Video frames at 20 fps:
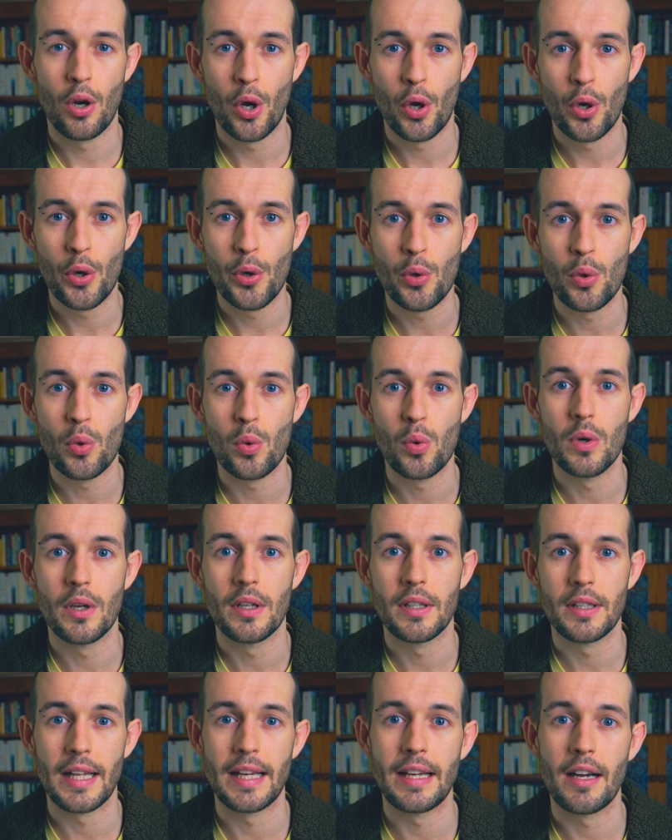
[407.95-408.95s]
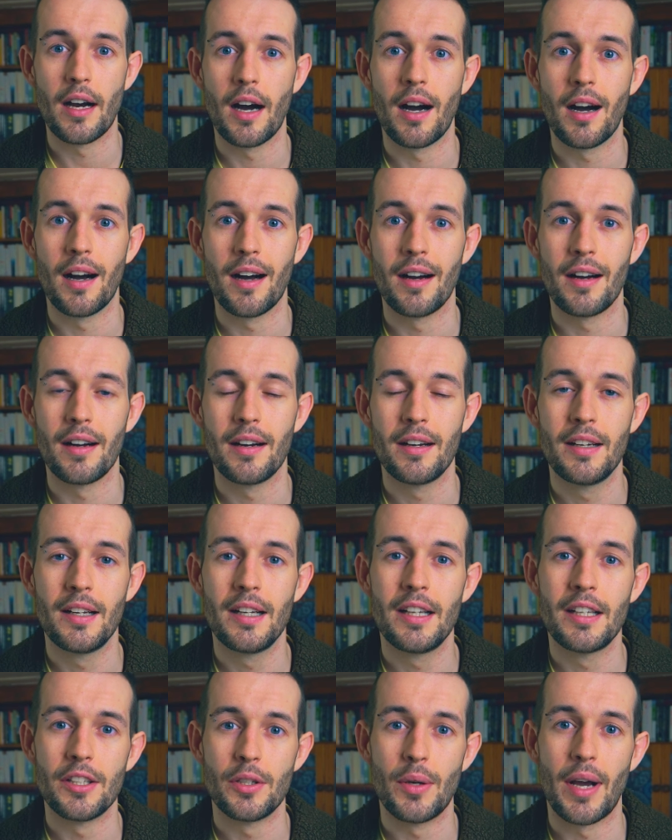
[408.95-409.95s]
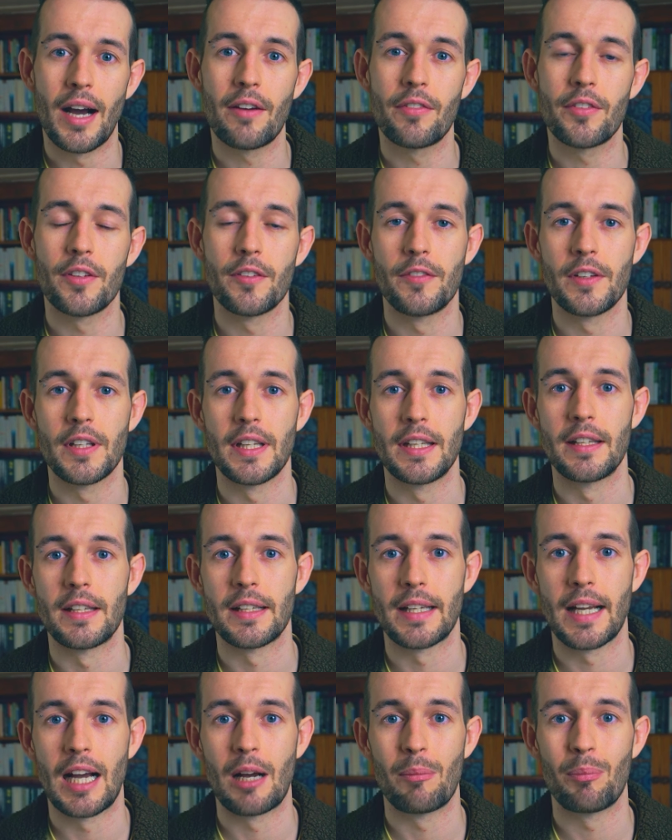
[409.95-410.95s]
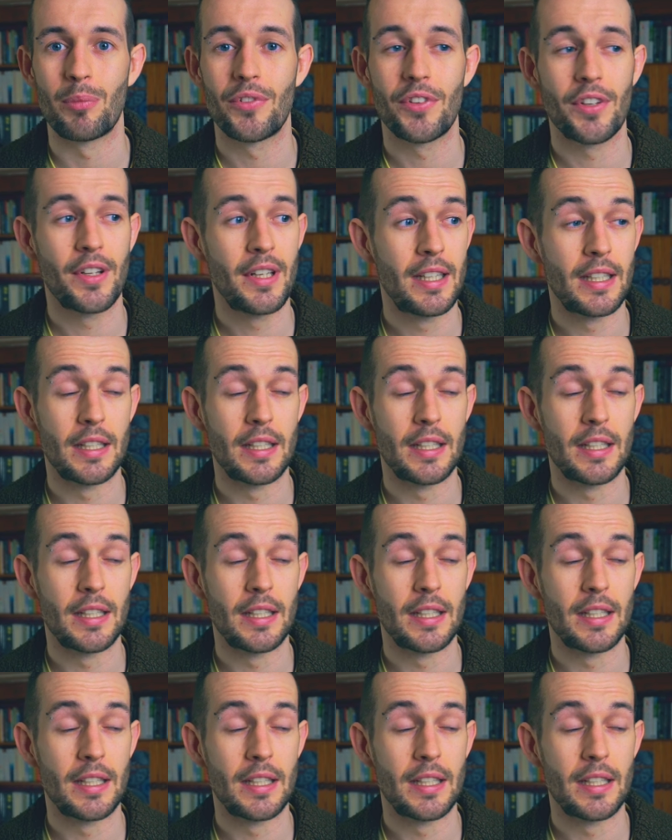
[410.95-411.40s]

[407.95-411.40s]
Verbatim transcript: who they are. You have to fill in the gaps.